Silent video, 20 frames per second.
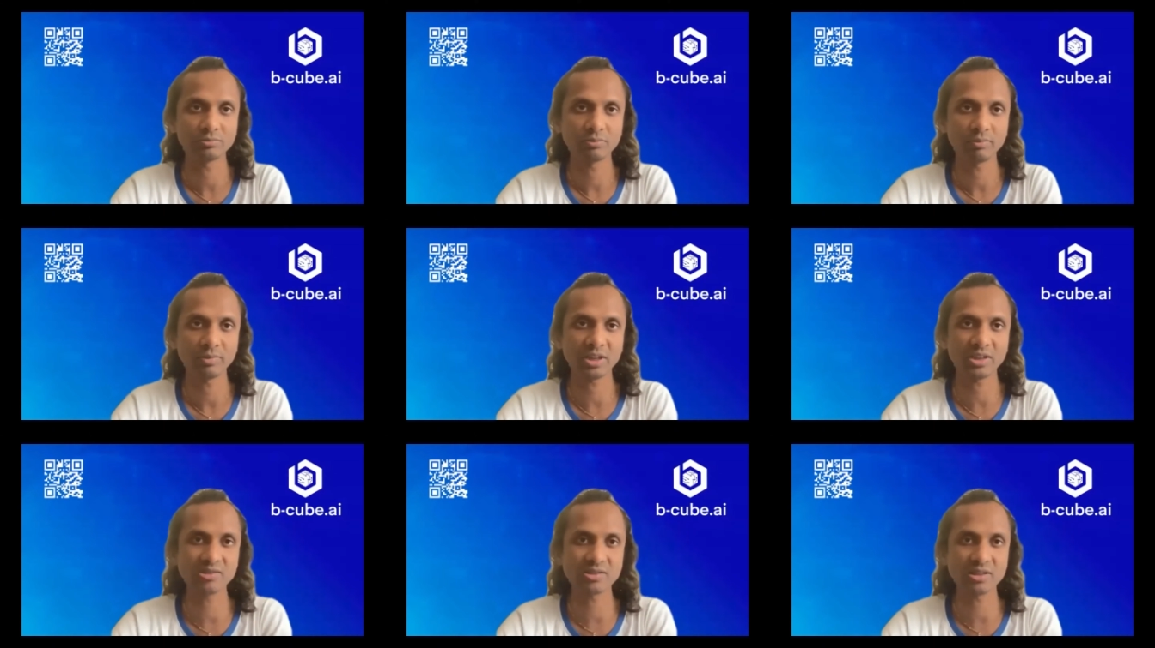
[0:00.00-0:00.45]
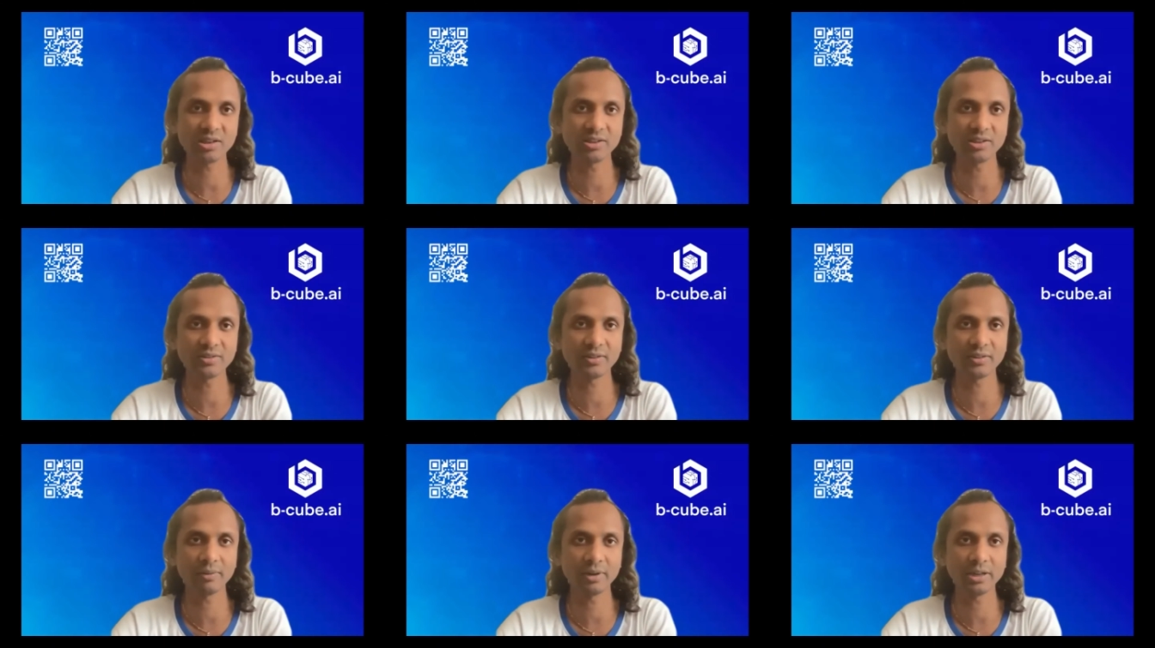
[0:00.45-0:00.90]
Because that
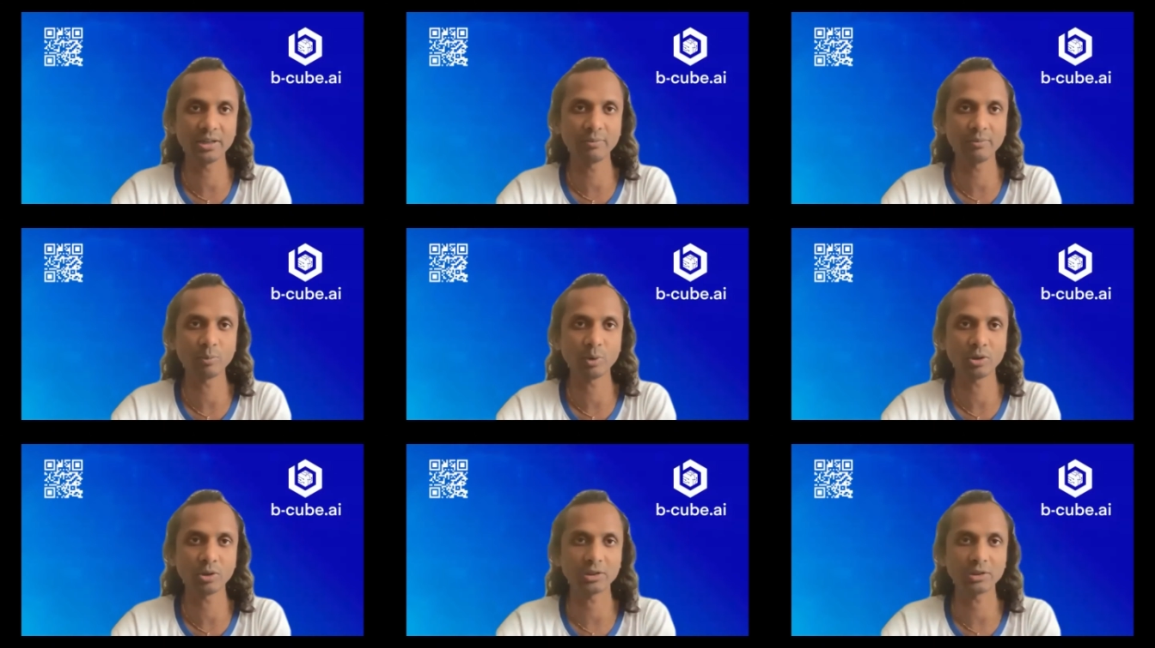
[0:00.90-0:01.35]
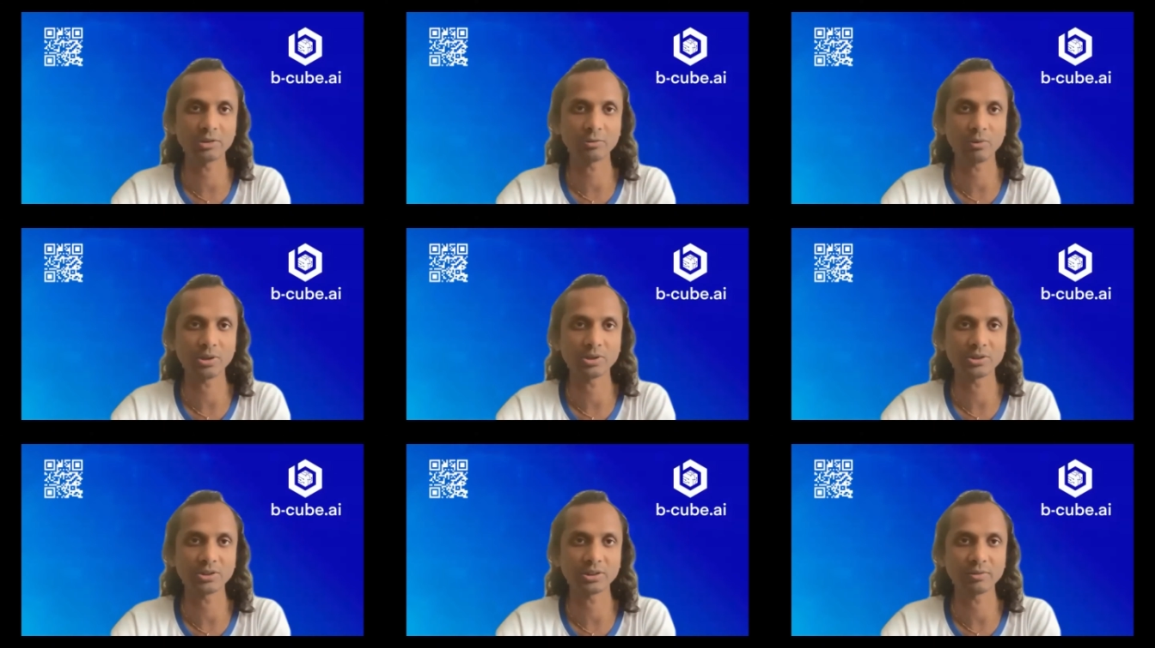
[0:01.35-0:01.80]
is a very important
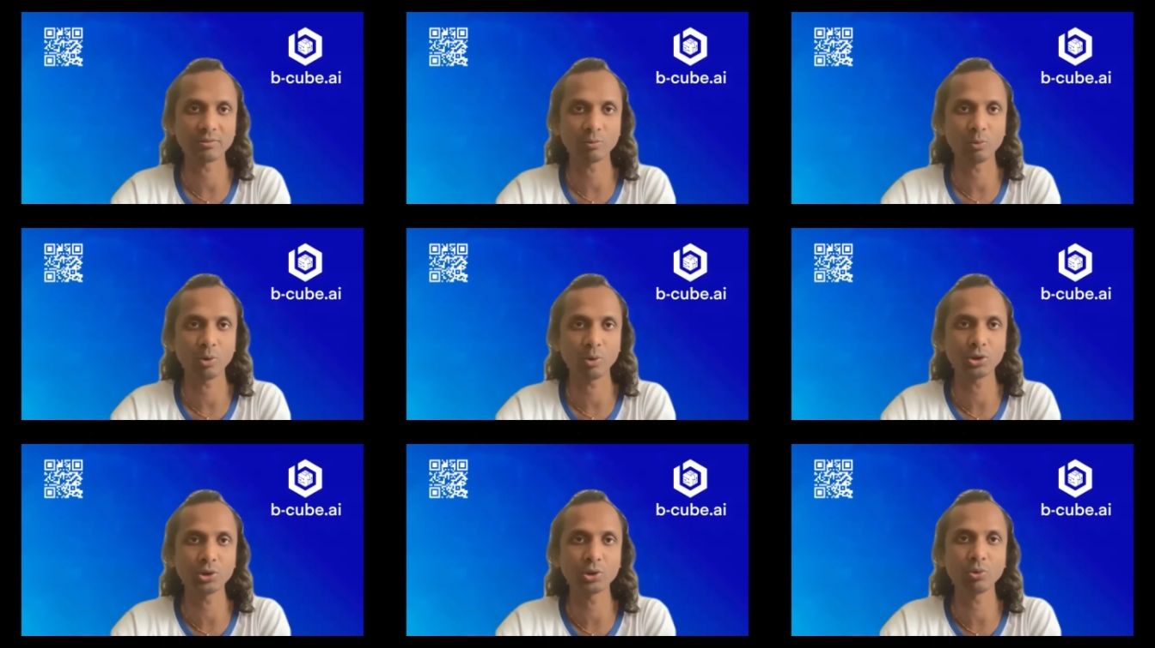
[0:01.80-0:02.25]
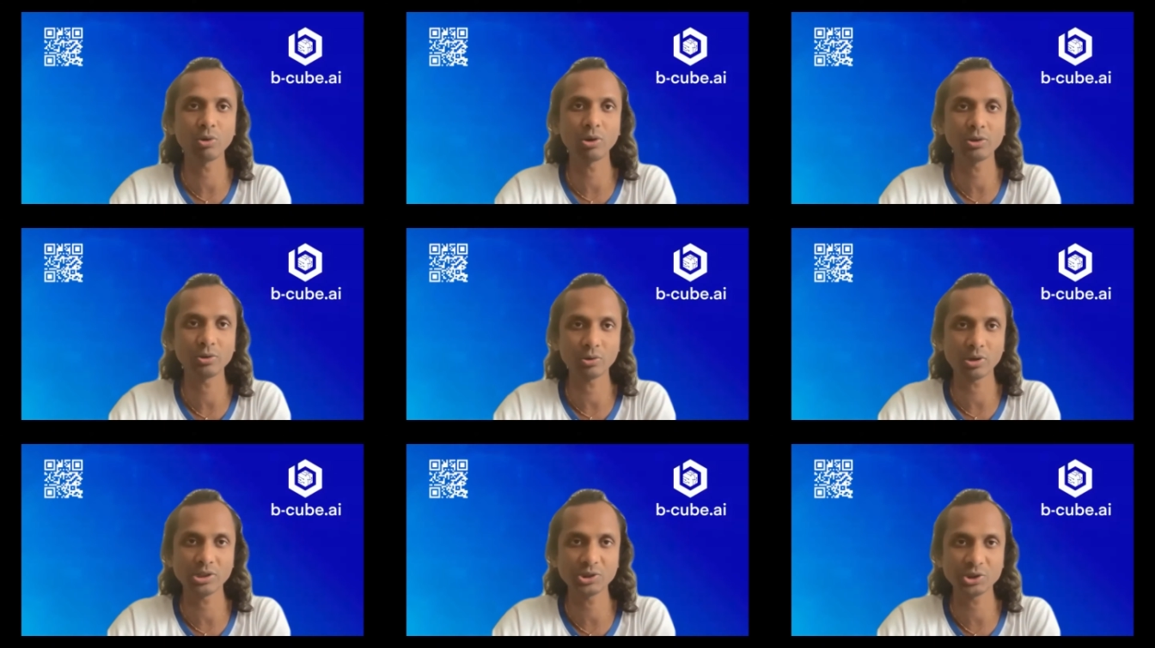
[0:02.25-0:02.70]
question. What you
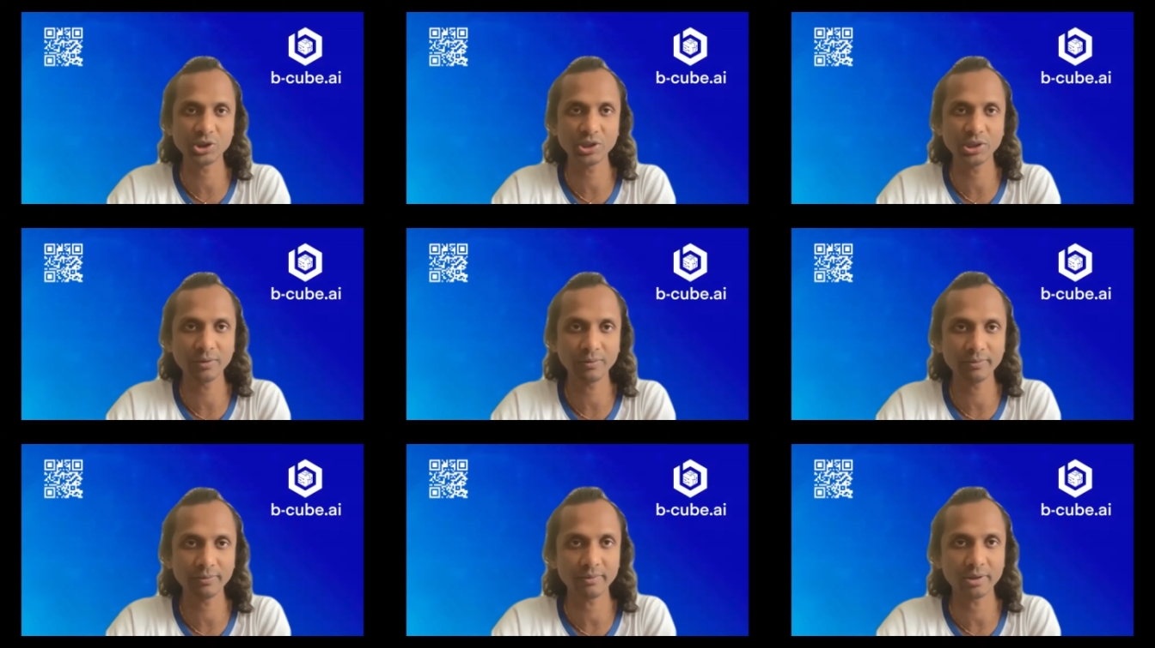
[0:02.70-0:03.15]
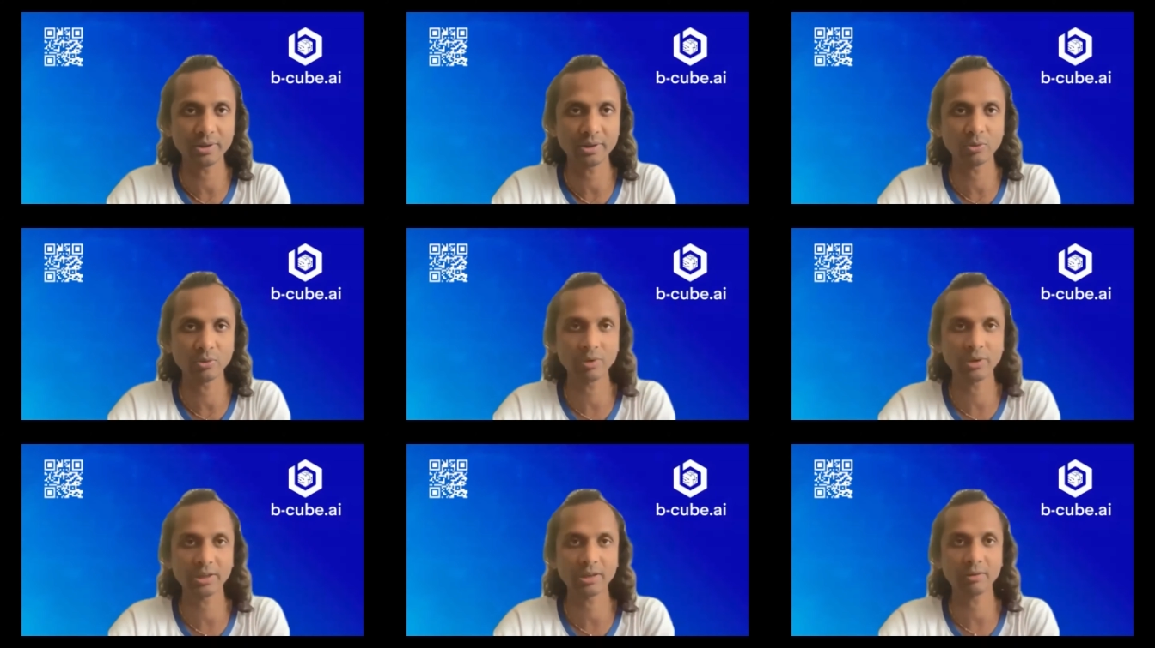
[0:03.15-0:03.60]
want to achieve
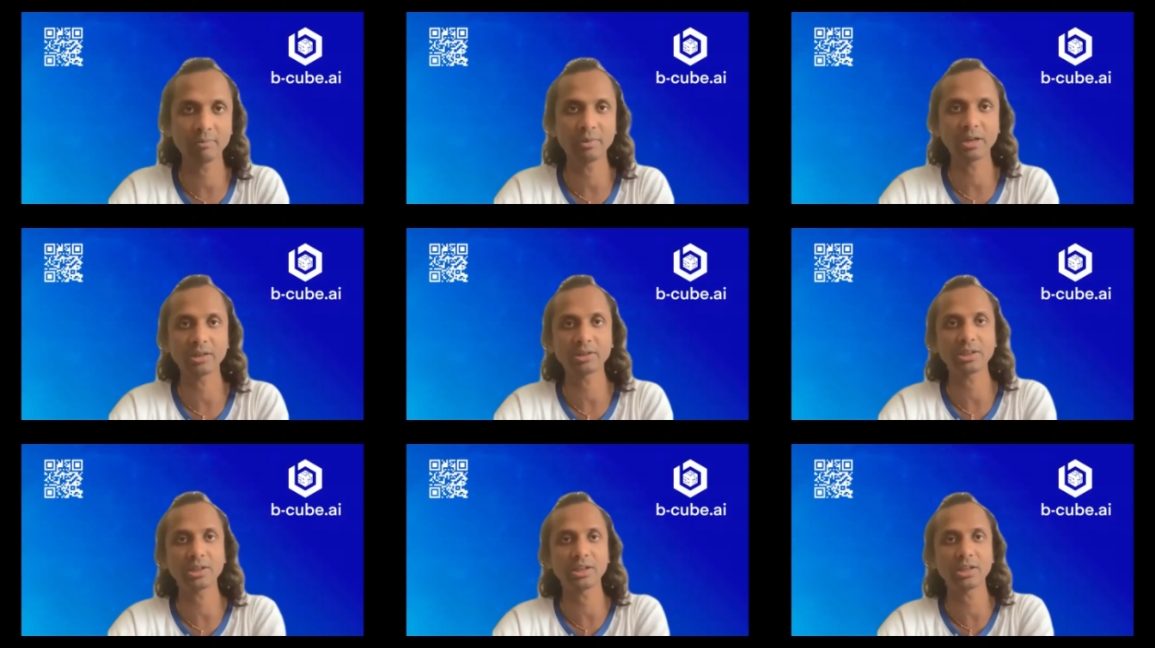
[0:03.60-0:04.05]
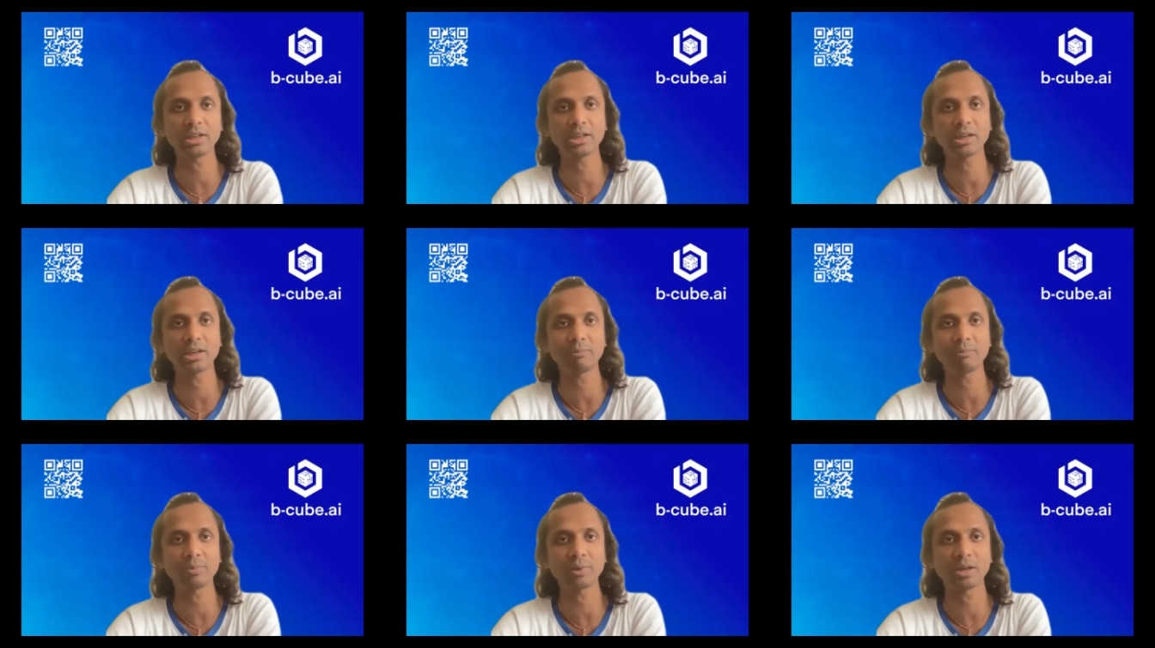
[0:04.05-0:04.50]
during a marketing
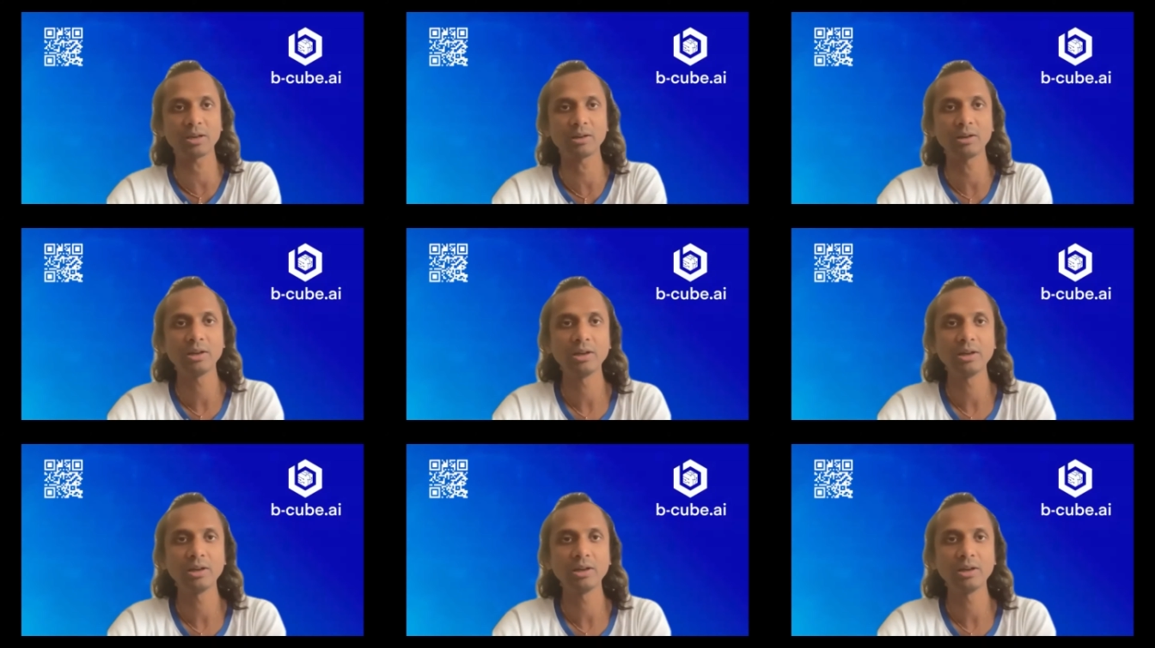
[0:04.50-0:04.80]
campaign.